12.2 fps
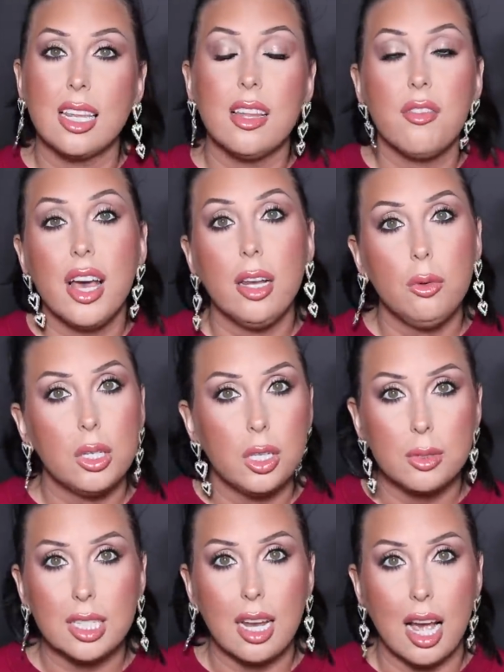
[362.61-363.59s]
And if I don't
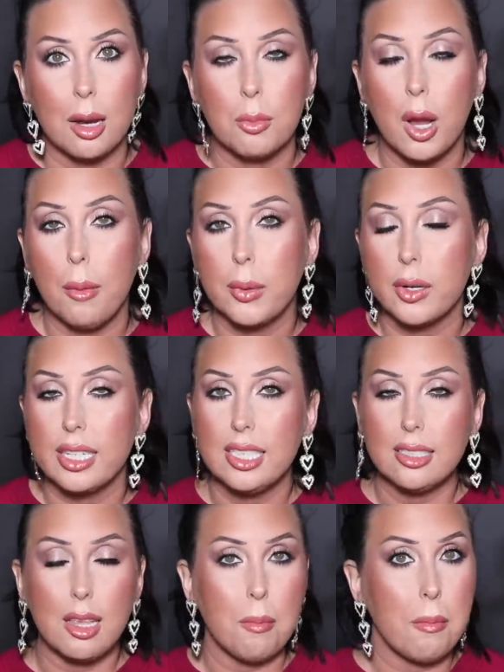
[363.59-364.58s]
use an eye primer, it
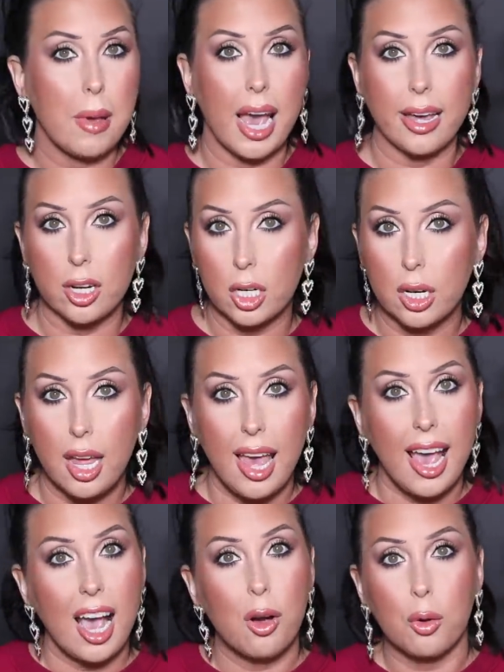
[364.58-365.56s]
doesn't matter
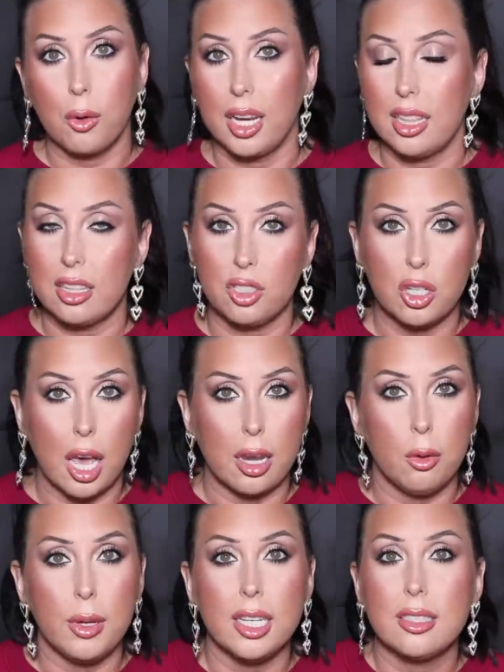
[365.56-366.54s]
how great the
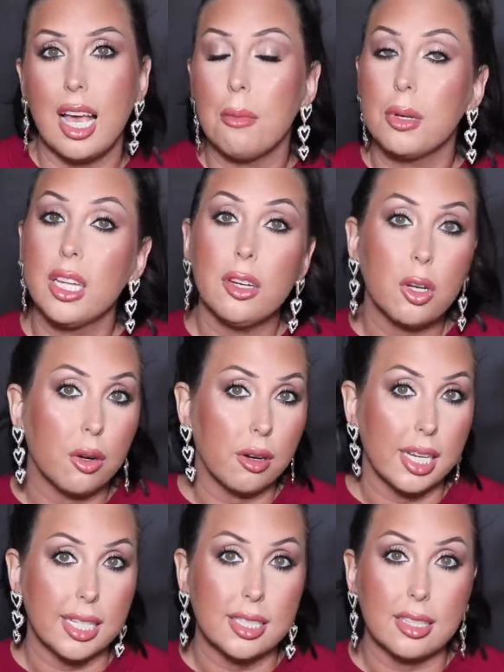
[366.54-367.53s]
shadow is. I'm going to
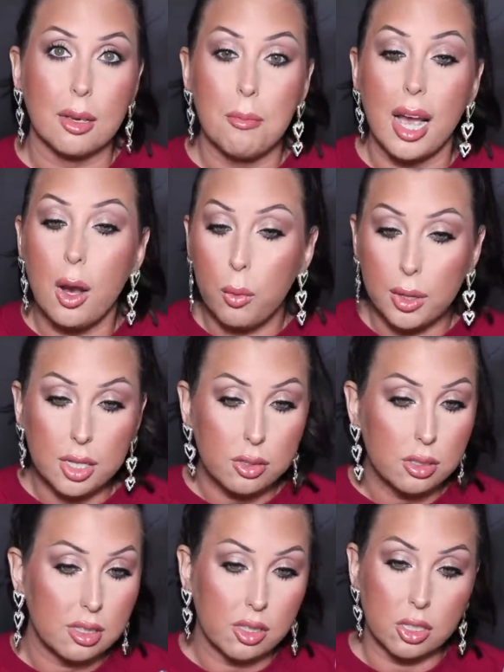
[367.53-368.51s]
crease. My
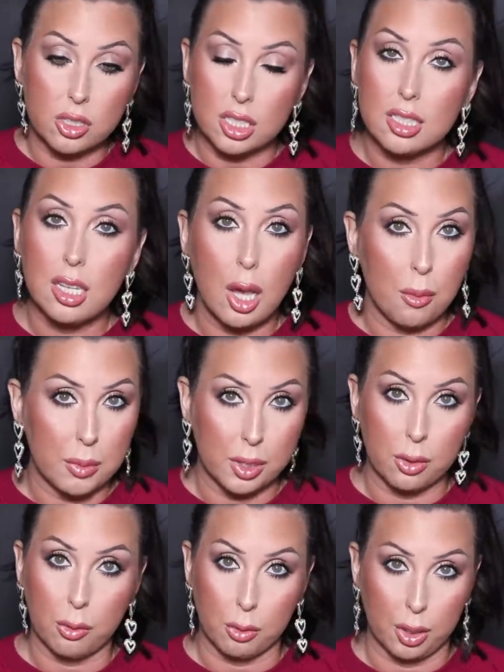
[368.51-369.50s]
oils, they're just
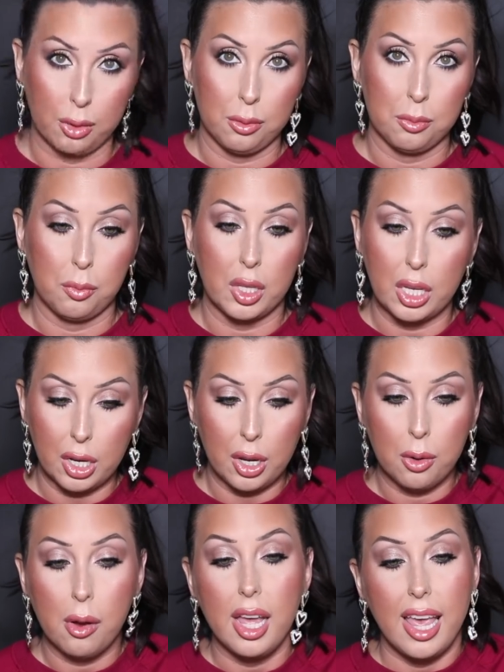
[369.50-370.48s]
coming through, you
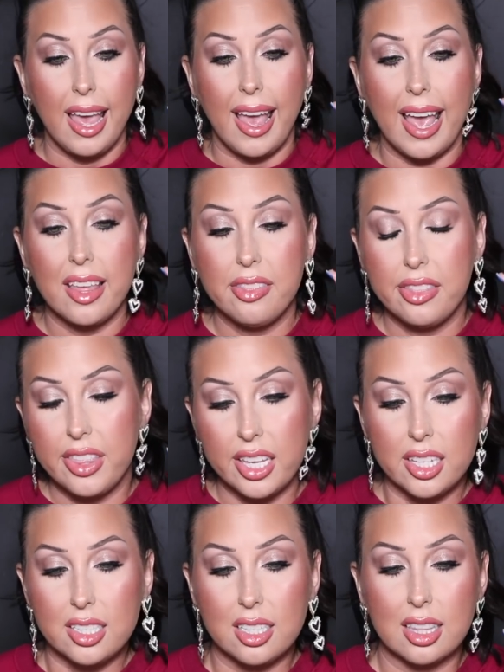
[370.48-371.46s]
know? And
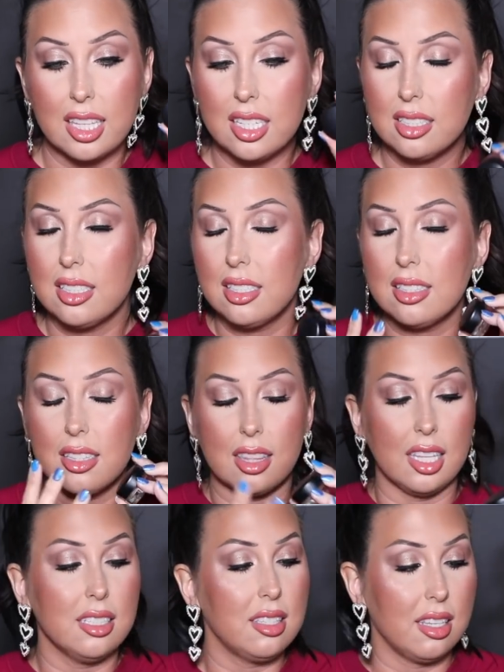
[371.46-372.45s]
this
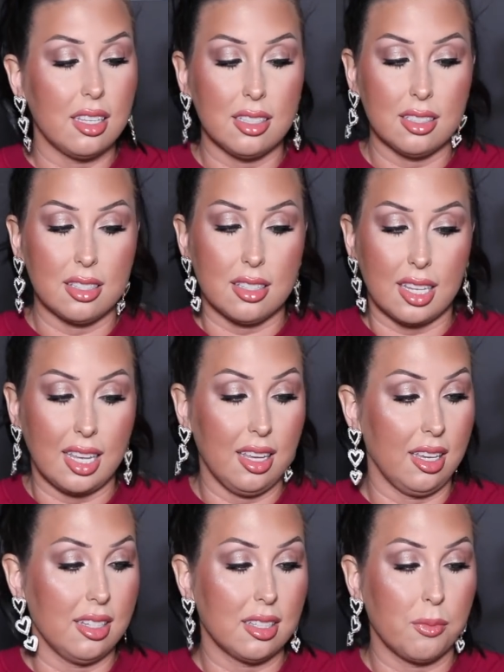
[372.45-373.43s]
is
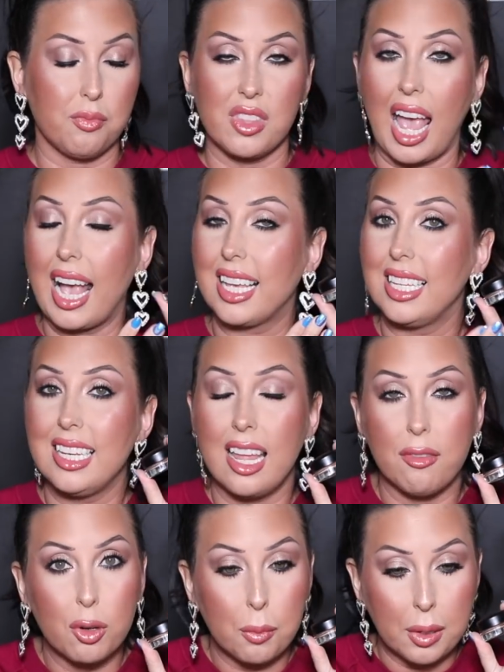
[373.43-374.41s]
it. I can
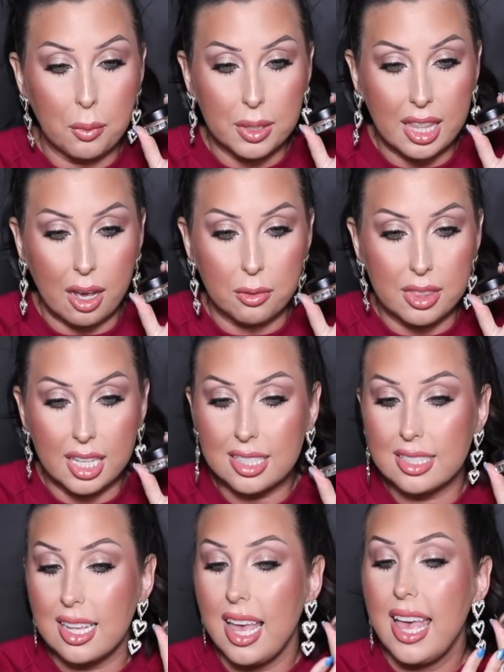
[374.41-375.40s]
never be without
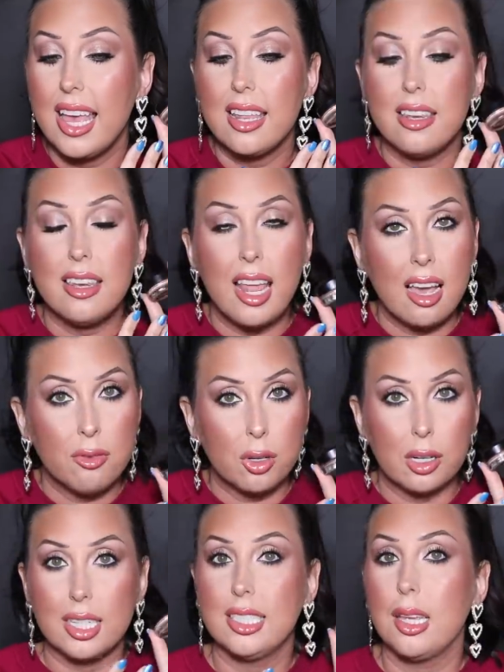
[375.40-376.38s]
this.
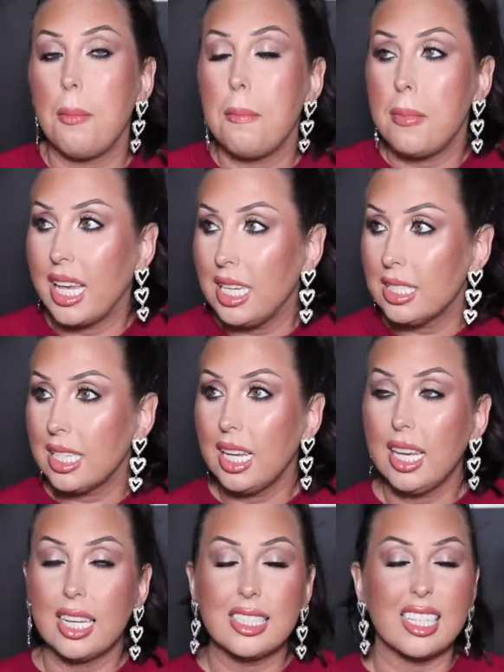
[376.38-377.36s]
Never. It's
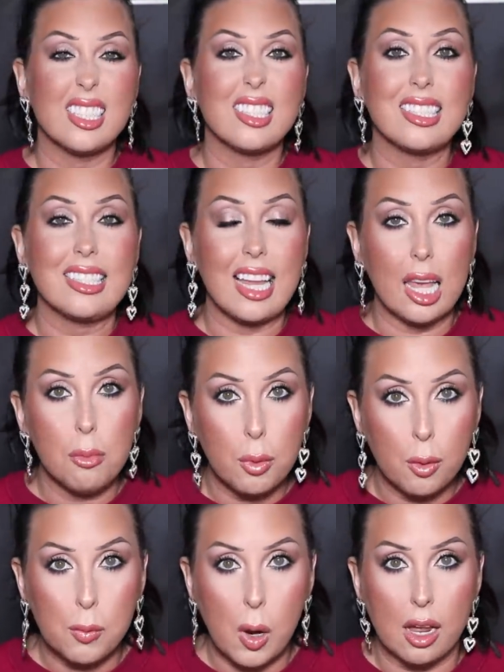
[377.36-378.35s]
amazing. It's a
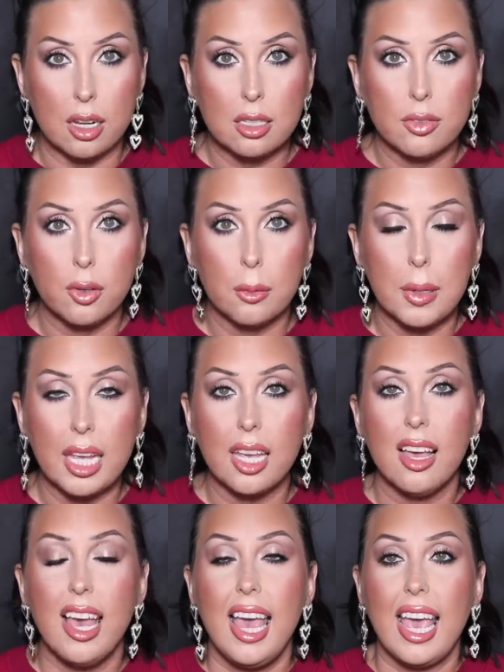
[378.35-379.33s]
staple product for
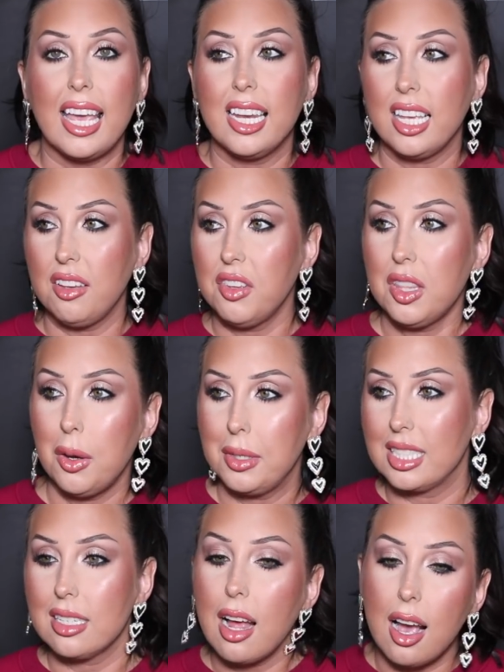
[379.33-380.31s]
me. And even though
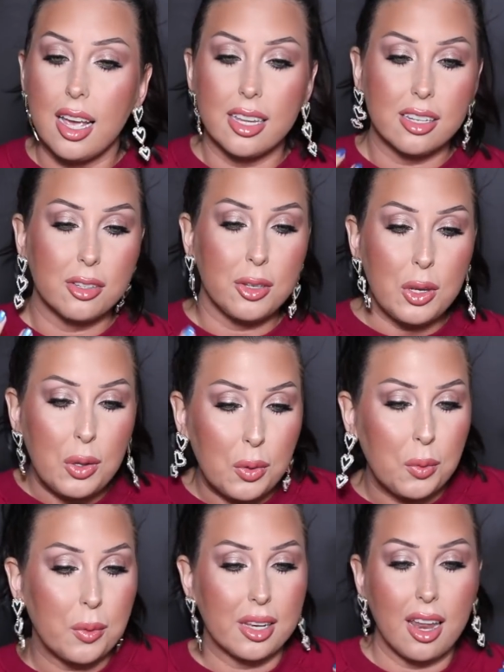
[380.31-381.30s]
it's not
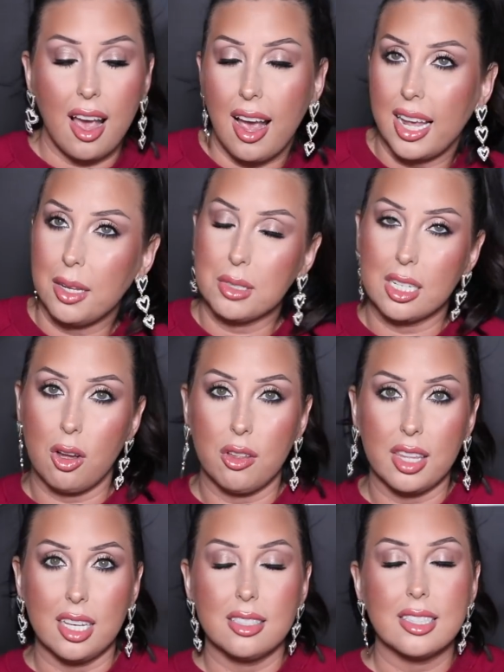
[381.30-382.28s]
new and hyped and all
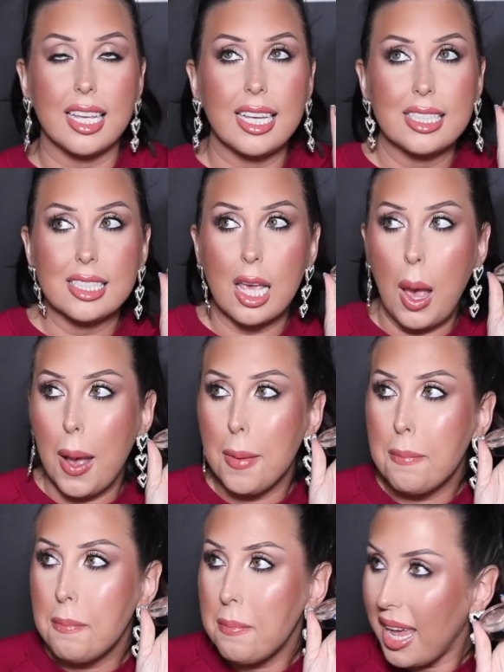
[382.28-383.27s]
this, it's
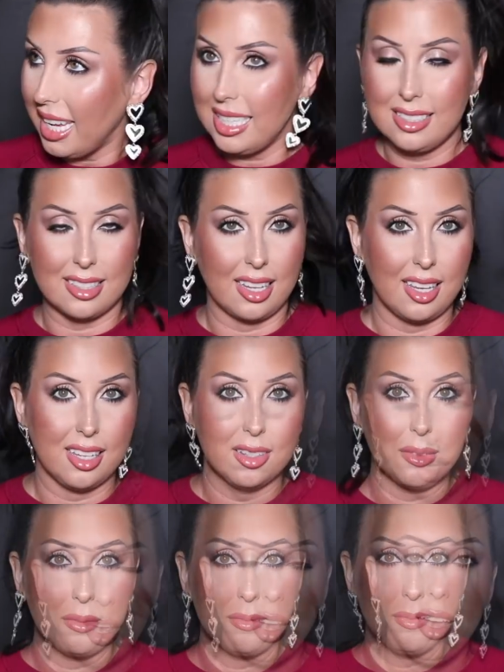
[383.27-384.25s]

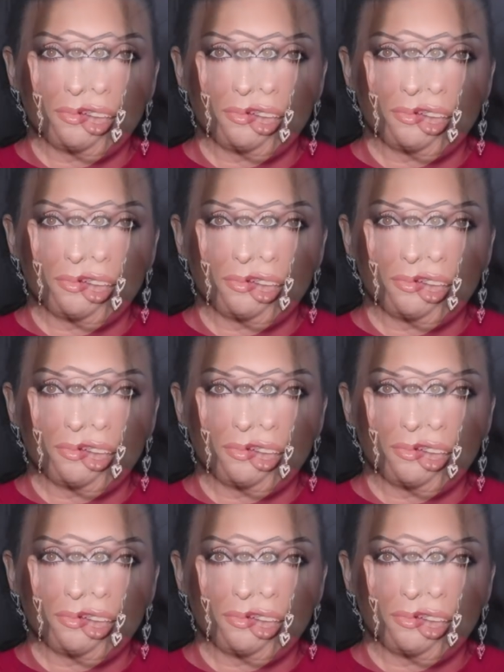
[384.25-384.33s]
amazing.